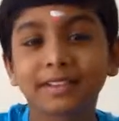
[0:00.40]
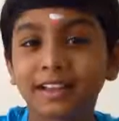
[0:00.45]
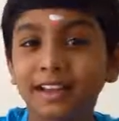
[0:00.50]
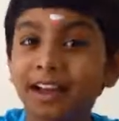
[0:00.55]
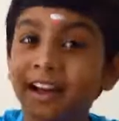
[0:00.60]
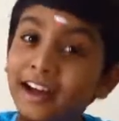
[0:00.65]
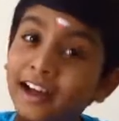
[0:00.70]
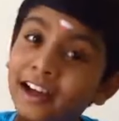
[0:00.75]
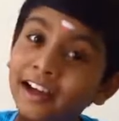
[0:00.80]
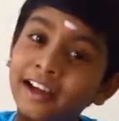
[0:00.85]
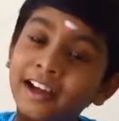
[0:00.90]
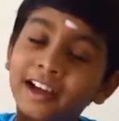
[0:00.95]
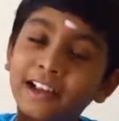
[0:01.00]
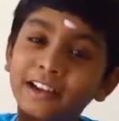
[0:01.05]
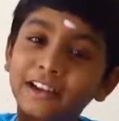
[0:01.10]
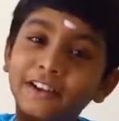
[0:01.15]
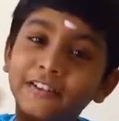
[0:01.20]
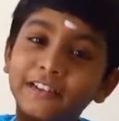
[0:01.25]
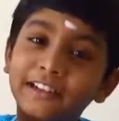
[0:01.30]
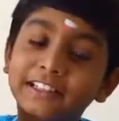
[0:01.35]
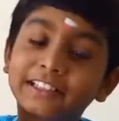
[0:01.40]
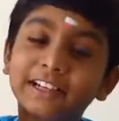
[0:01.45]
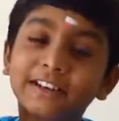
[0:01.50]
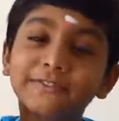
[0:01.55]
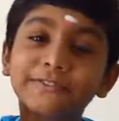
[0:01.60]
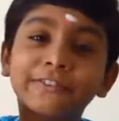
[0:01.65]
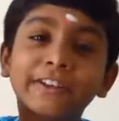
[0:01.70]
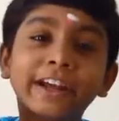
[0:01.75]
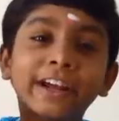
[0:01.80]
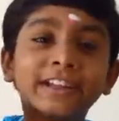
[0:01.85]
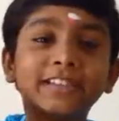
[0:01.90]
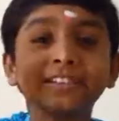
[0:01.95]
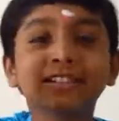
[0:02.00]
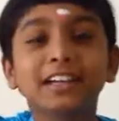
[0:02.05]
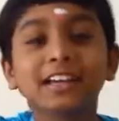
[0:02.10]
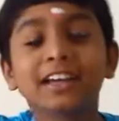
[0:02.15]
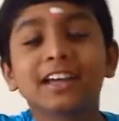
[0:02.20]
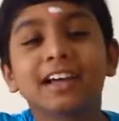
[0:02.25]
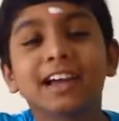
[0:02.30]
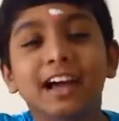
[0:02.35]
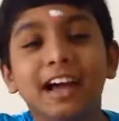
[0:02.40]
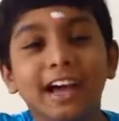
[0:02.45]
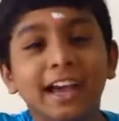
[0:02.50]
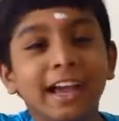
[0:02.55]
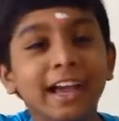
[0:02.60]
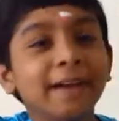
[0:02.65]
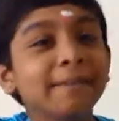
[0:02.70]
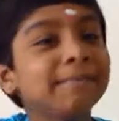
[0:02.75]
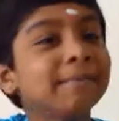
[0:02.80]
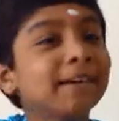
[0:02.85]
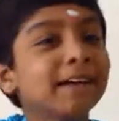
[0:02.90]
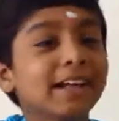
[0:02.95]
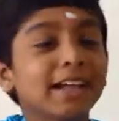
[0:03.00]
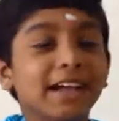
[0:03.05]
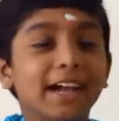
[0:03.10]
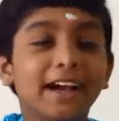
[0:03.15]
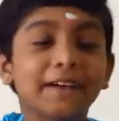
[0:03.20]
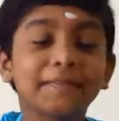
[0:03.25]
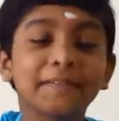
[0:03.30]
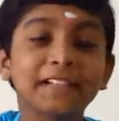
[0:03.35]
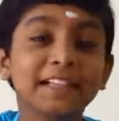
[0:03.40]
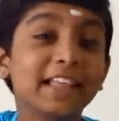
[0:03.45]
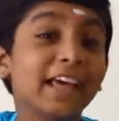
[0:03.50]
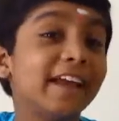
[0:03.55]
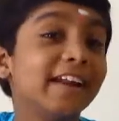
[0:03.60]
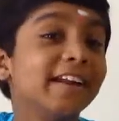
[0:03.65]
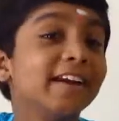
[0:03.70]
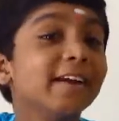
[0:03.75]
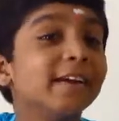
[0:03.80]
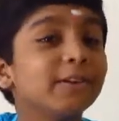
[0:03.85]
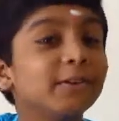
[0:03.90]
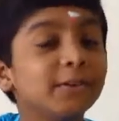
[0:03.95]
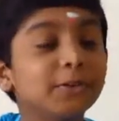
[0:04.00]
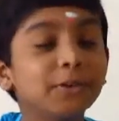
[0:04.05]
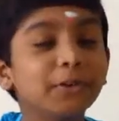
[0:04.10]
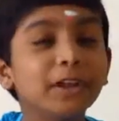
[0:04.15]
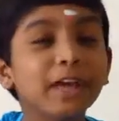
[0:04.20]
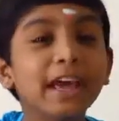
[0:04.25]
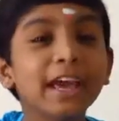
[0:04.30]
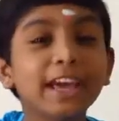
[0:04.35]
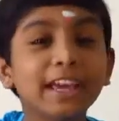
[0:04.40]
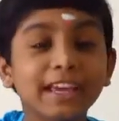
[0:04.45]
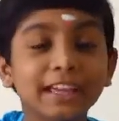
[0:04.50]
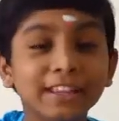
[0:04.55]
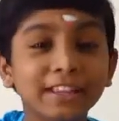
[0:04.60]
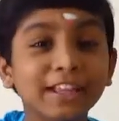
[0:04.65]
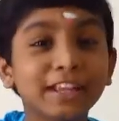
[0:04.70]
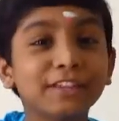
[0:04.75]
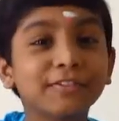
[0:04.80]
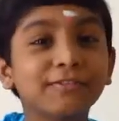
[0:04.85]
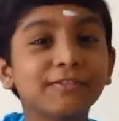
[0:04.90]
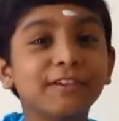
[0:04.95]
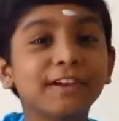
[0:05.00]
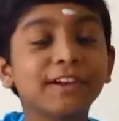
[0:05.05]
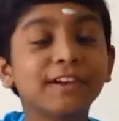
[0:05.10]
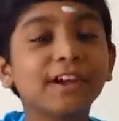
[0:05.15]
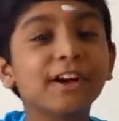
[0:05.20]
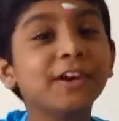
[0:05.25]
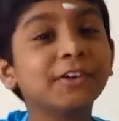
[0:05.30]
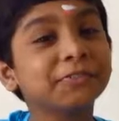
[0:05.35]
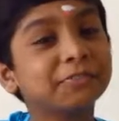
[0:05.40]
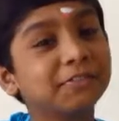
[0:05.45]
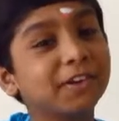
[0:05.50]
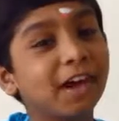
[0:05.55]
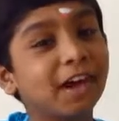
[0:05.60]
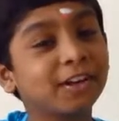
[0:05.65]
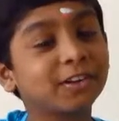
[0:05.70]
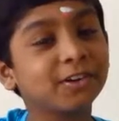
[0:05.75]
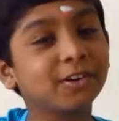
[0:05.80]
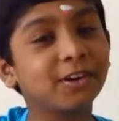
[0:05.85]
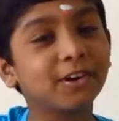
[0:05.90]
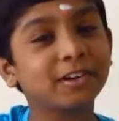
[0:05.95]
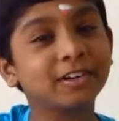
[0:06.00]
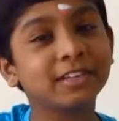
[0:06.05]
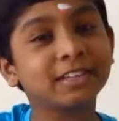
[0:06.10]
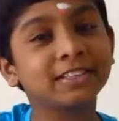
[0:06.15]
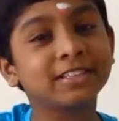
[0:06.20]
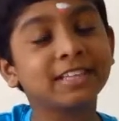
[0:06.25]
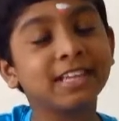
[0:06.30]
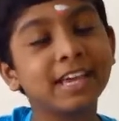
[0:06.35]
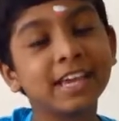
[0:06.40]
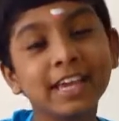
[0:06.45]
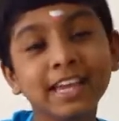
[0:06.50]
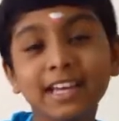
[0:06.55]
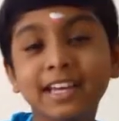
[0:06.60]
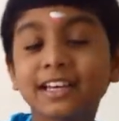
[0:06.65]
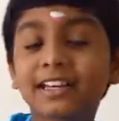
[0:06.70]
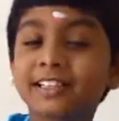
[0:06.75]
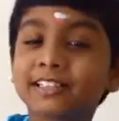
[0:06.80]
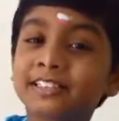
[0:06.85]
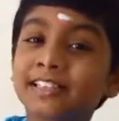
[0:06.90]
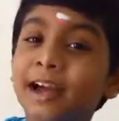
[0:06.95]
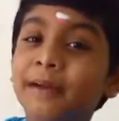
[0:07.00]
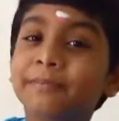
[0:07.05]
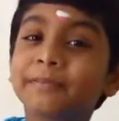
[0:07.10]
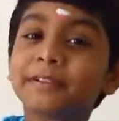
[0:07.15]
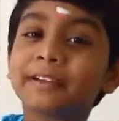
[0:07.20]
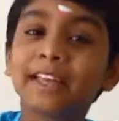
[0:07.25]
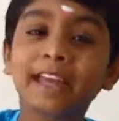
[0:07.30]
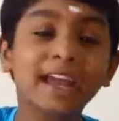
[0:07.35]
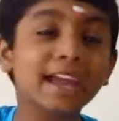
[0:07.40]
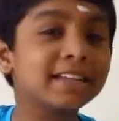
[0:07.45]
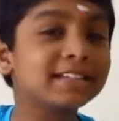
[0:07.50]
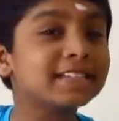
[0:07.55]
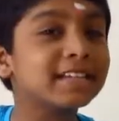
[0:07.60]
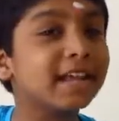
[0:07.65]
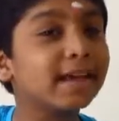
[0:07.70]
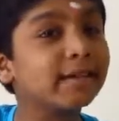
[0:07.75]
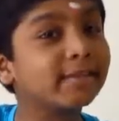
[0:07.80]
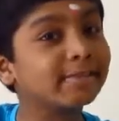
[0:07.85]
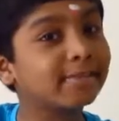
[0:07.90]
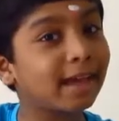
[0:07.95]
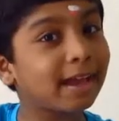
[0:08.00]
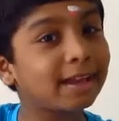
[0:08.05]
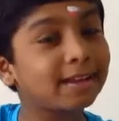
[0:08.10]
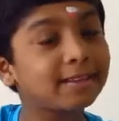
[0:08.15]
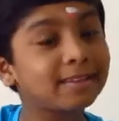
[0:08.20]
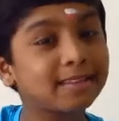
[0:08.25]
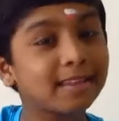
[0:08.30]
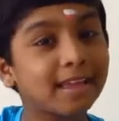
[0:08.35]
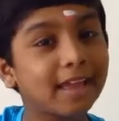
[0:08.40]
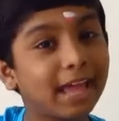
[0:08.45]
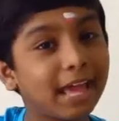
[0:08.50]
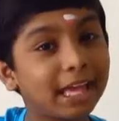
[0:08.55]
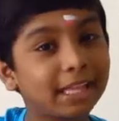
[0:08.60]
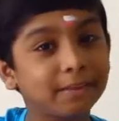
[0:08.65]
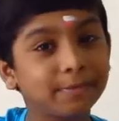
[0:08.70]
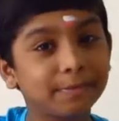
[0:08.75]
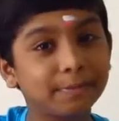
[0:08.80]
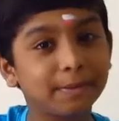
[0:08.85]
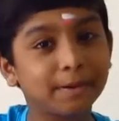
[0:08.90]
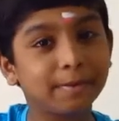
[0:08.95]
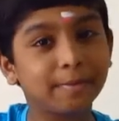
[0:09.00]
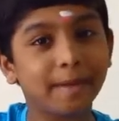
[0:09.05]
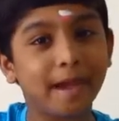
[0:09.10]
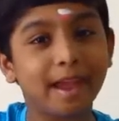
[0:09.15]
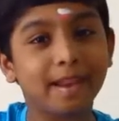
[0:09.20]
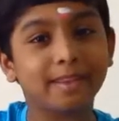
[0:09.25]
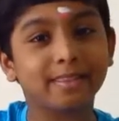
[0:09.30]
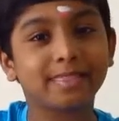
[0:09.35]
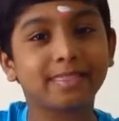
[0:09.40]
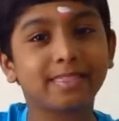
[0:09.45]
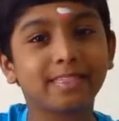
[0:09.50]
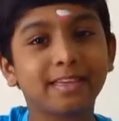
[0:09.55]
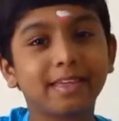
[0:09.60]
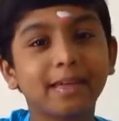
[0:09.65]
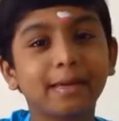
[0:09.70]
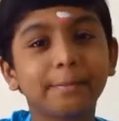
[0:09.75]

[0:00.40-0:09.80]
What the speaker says: Hi, hello, welcome friends. I am Amal. Today in this video we are going to see some tasty science experiments.